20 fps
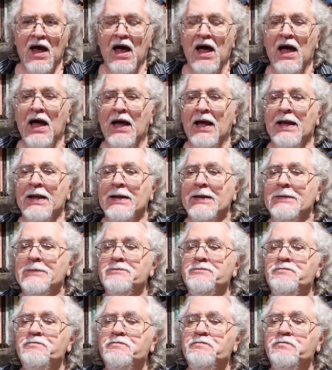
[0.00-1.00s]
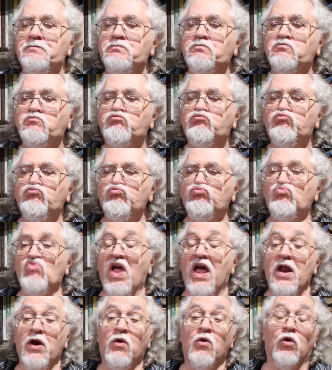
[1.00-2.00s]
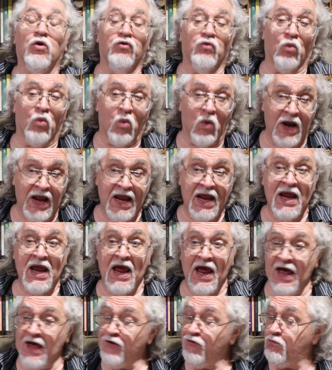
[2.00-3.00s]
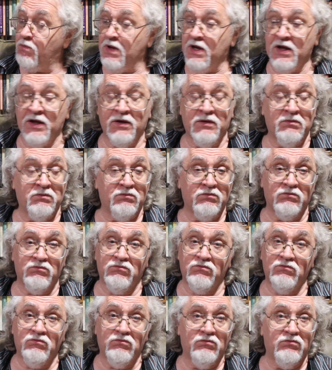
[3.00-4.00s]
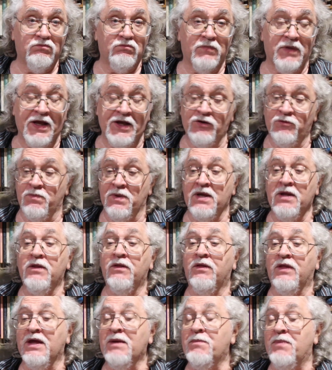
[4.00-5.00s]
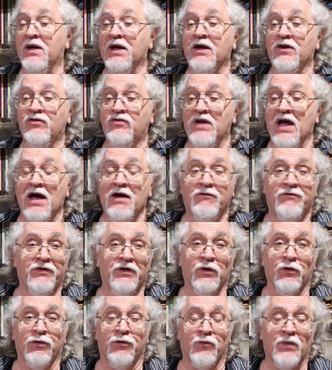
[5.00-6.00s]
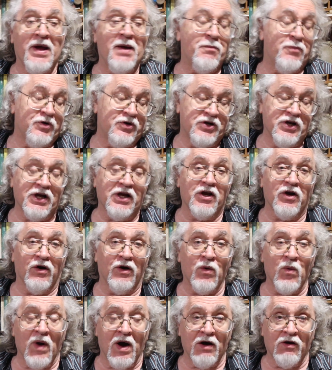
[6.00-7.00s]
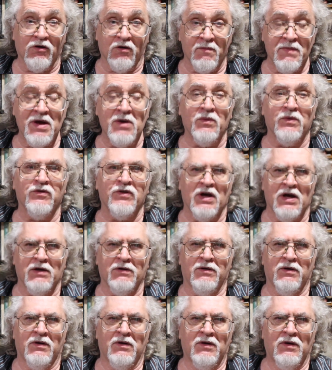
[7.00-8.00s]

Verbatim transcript: Uh, and of course, Ray has been, he's been the biggest downfield threat, particularly while Clement was out.